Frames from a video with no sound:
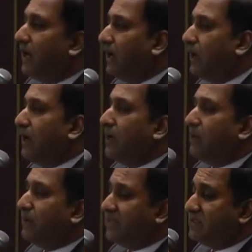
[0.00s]
Uh,
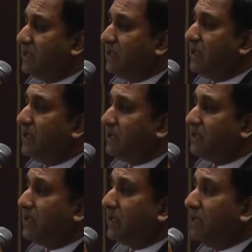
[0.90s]
Ambassador
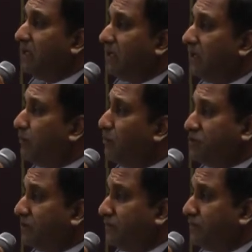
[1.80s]
Latha Reddy, uh,
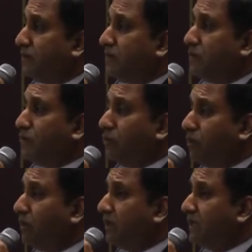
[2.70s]
most of uh, you
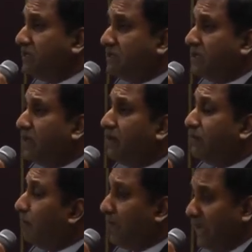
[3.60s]
know, is
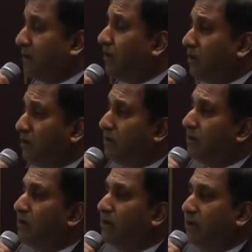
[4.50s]
from Bangalore.
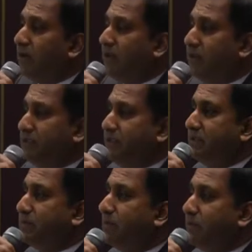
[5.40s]
Uh,
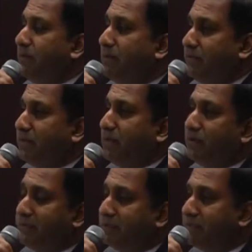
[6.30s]
she's probably one of the
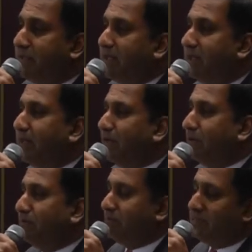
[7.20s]
tallest, uh, you
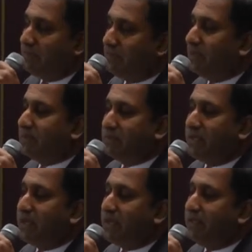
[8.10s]
know, uh,
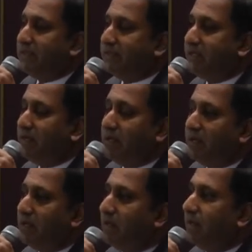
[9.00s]
personalities here.
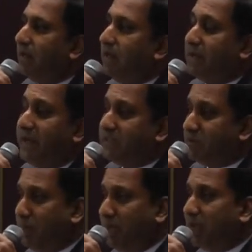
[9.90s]
A great
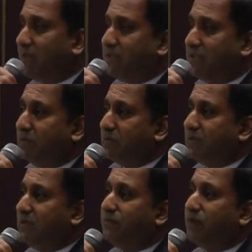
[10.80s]
speaker. She
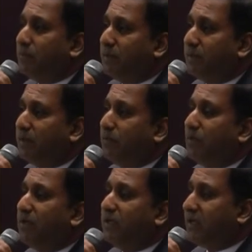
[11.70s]
was the former
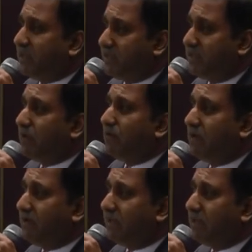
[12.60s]
Deputy National
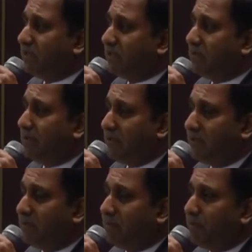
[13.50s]
Security Advisor of
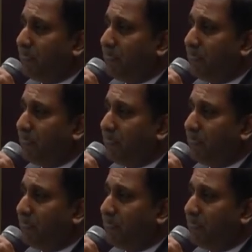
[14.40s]
India,